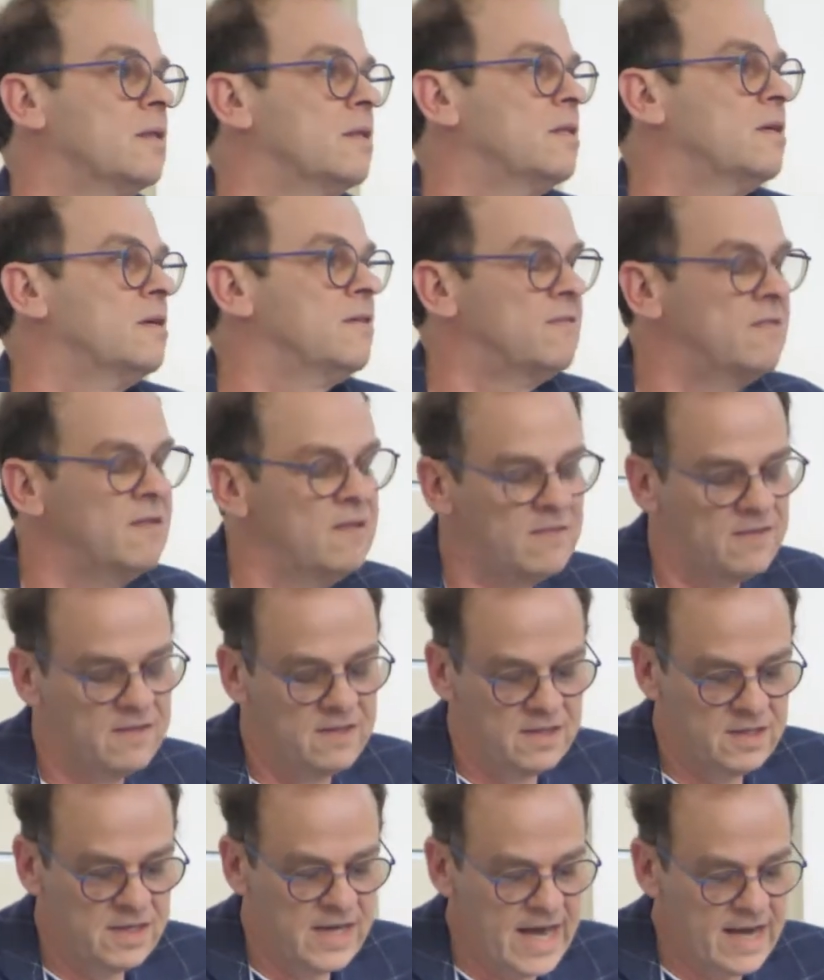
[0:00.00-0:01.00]
this is
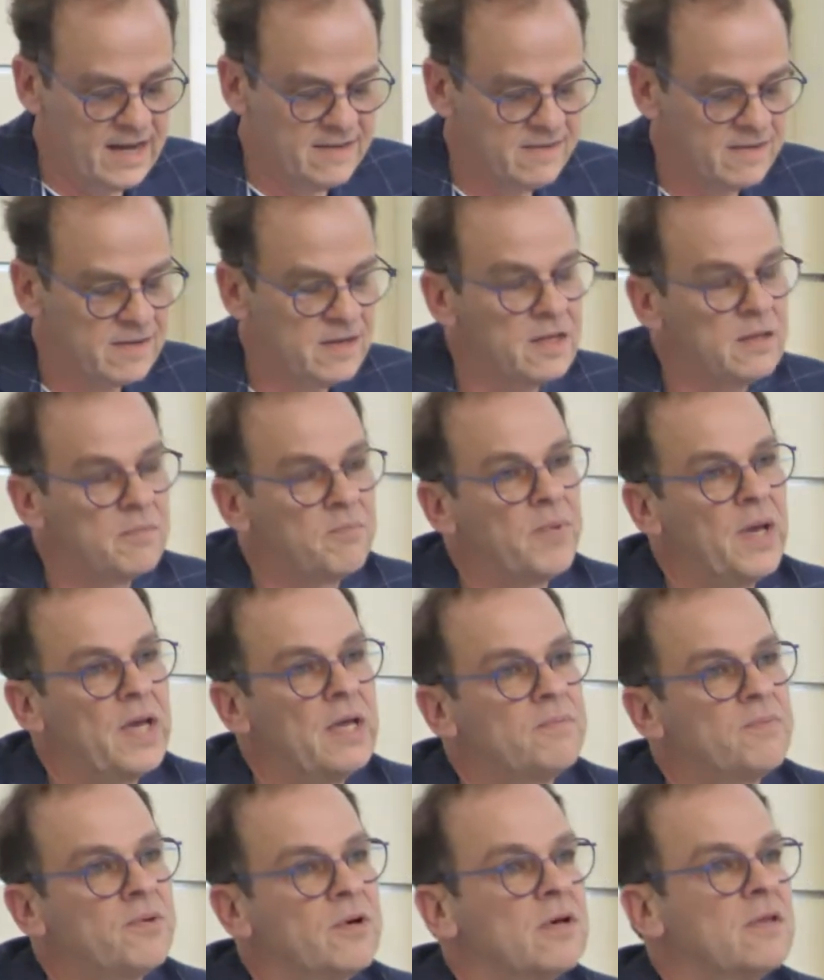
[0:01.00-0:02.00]
the excellent
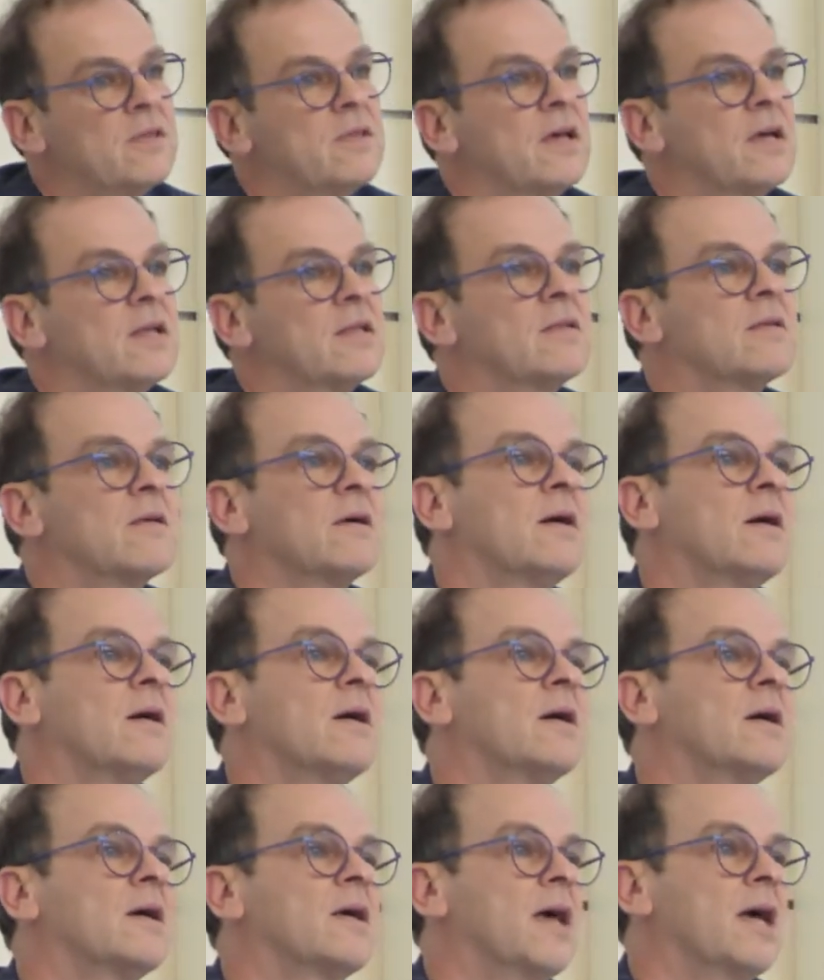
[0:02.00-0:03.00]
paper
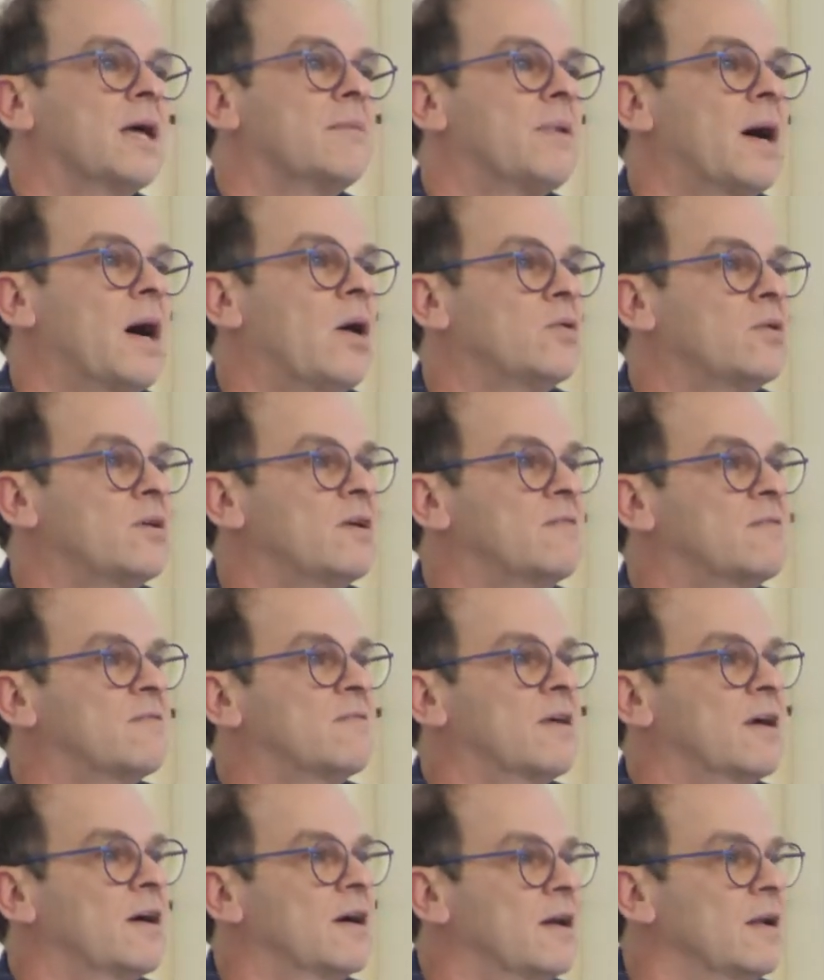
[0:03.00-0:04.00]
that came out in
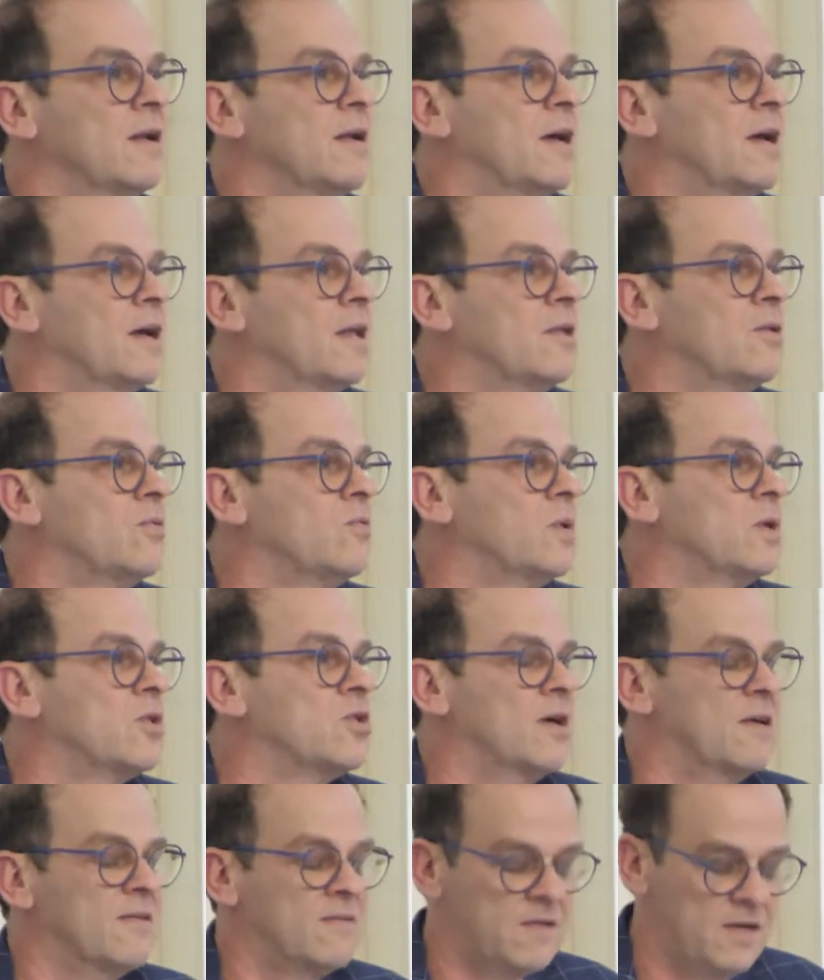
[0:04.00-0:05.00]
Cell, and we
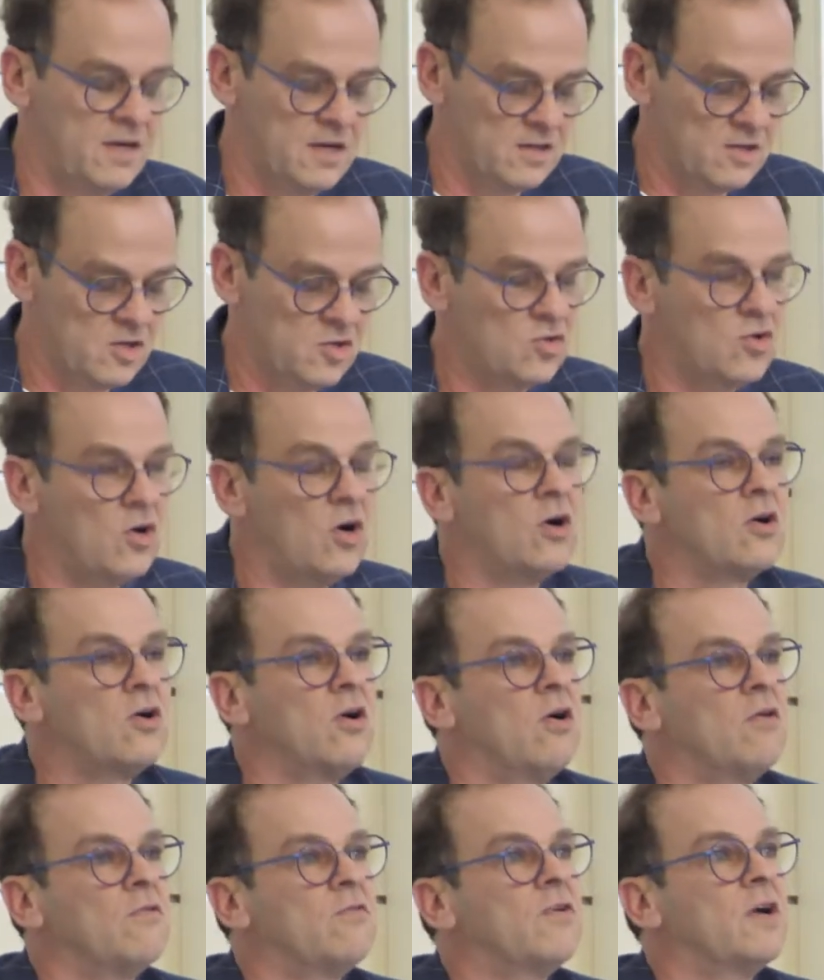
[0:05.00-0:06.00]
just heard the talk
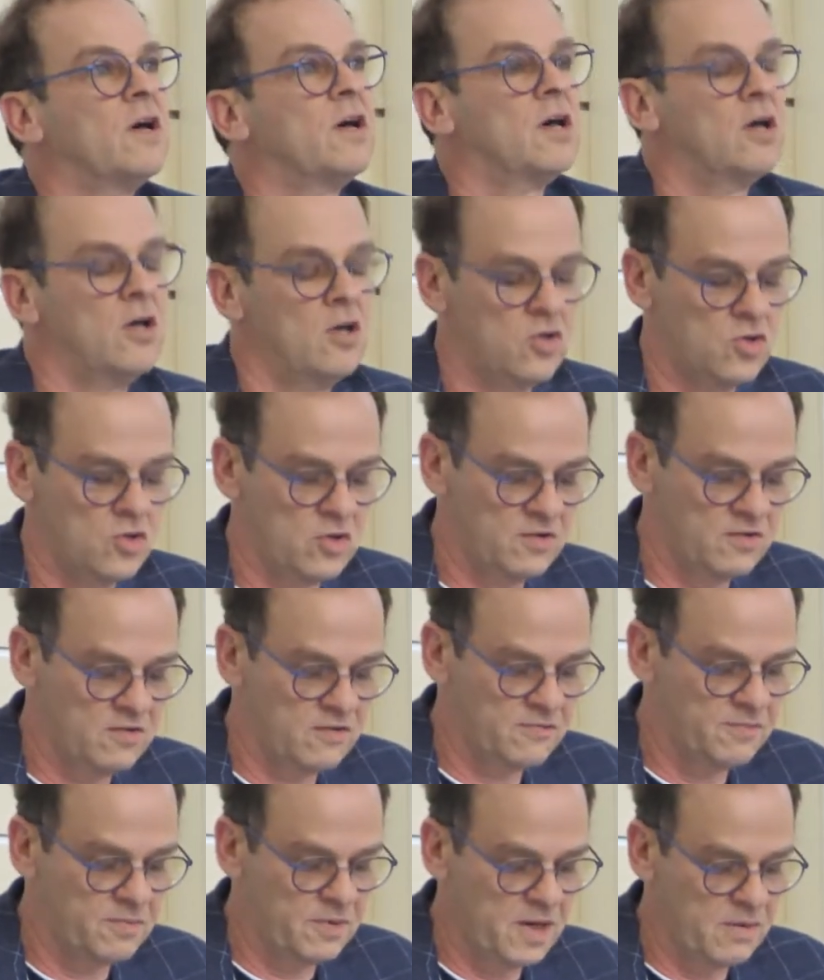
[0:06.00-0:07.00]
of
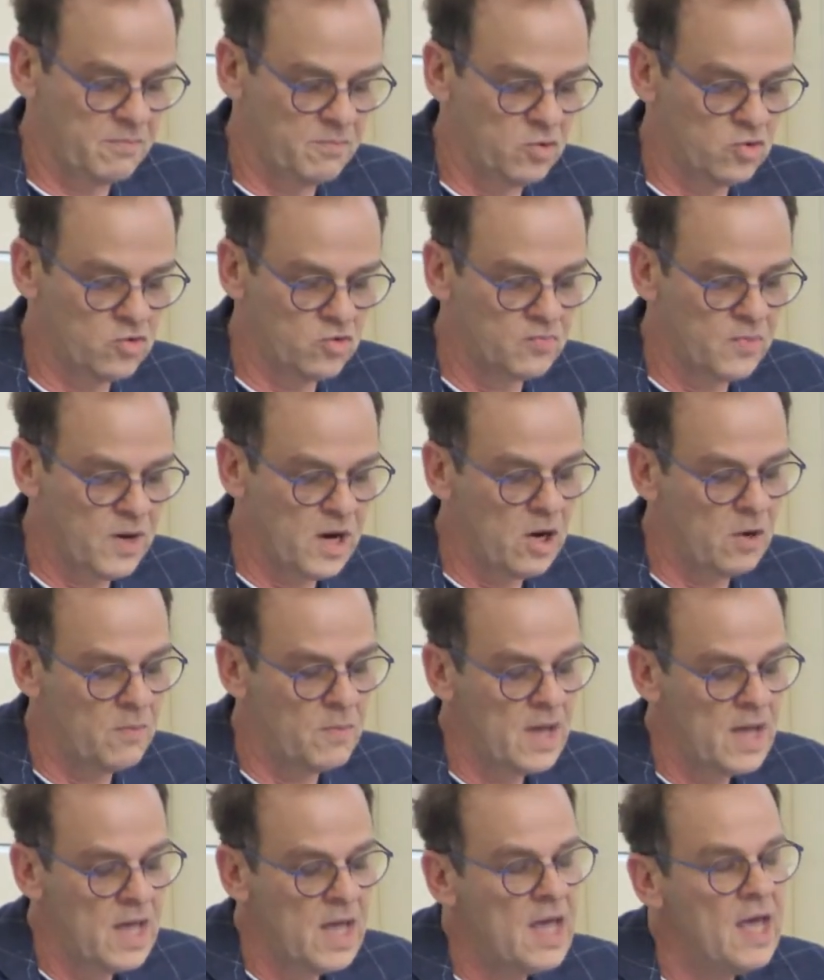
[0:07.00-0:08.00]
Joseph Buchsbaum.
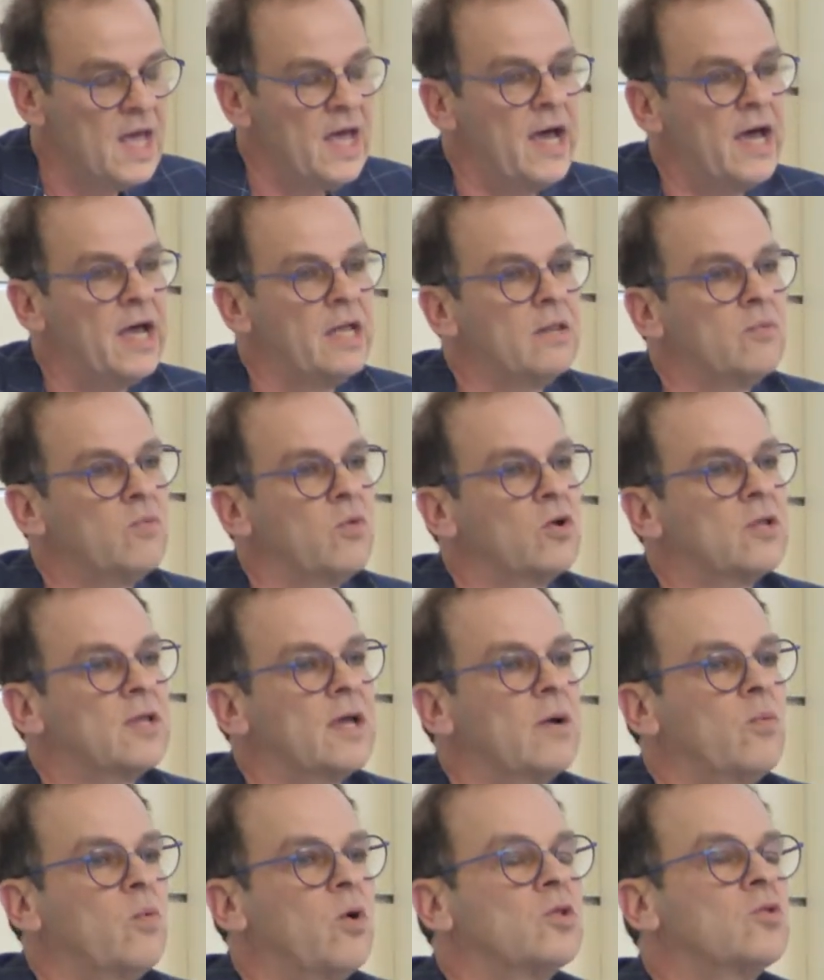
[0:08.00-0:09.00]
And what
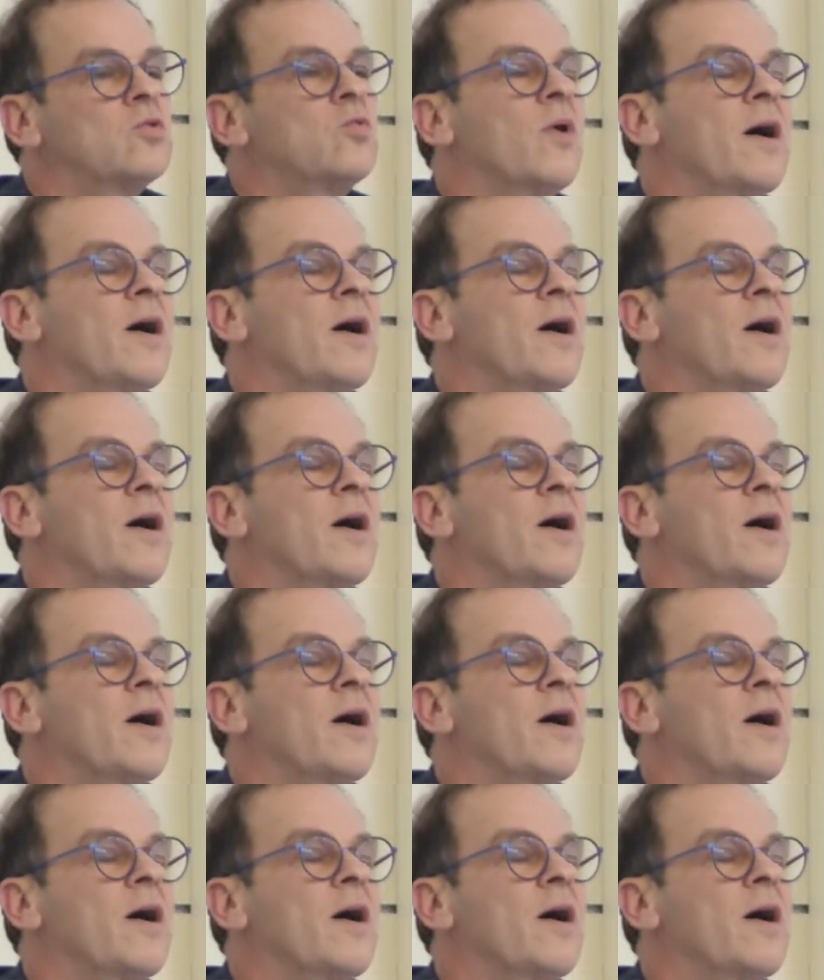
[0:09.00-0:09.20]
I want to